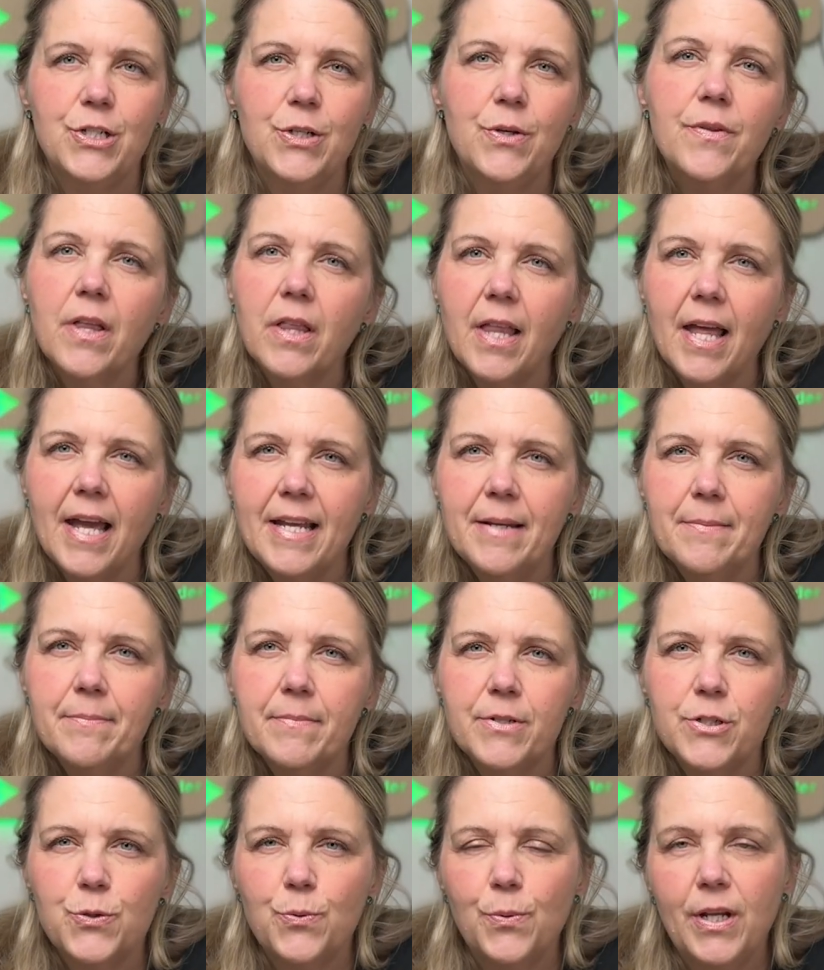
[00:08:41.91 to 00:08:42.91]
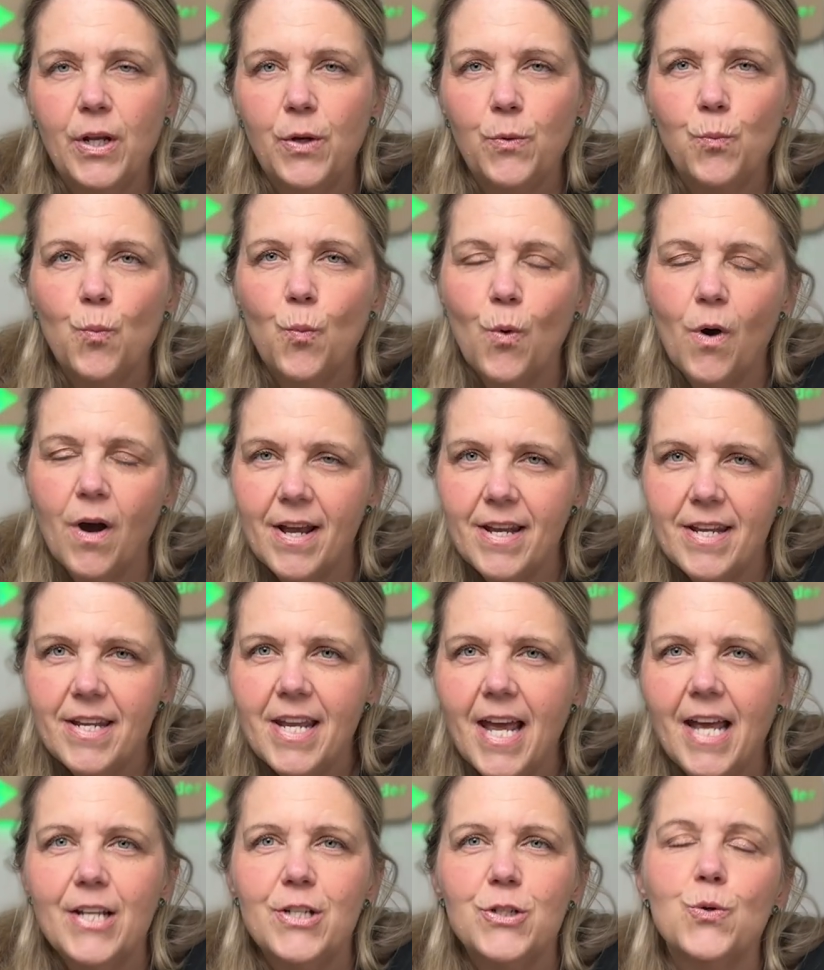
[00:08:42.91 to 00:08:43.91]
to the light between 1
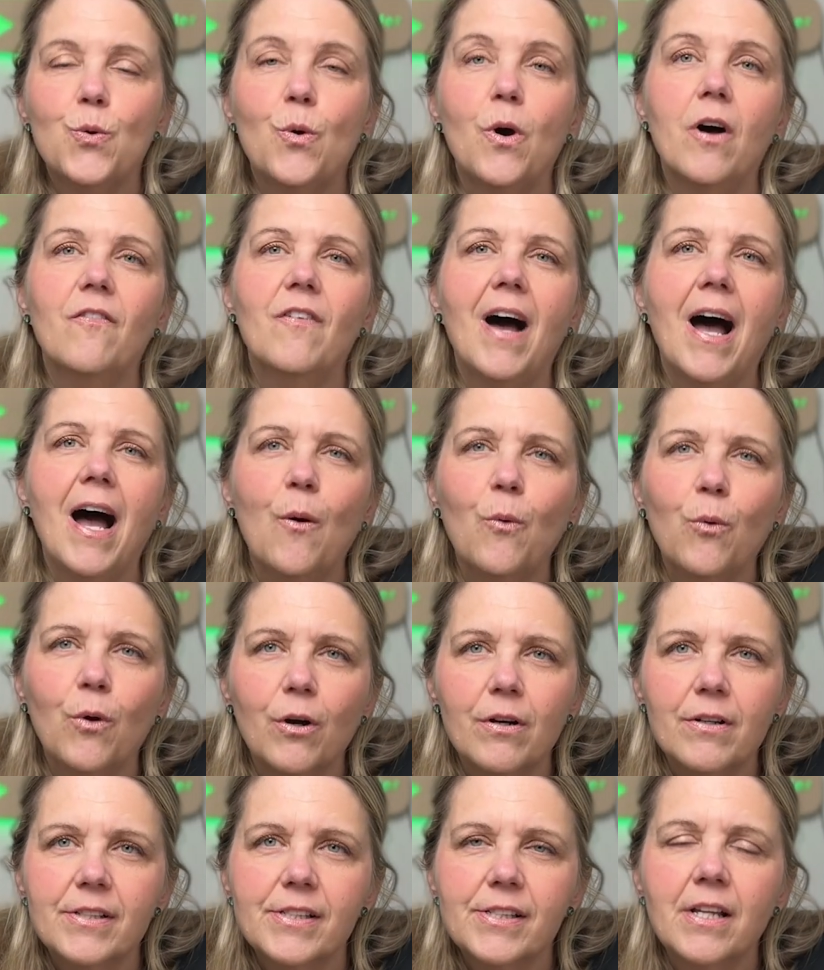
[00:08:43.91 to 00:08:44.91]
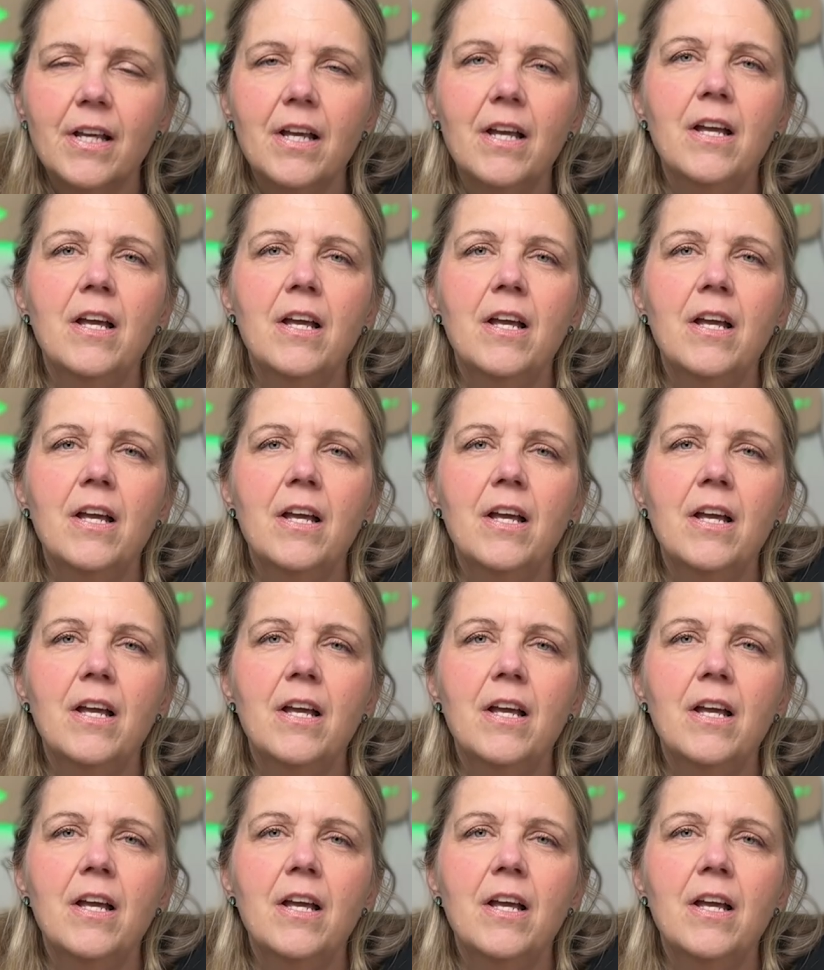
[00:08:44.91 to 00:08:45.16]
and 12 hours,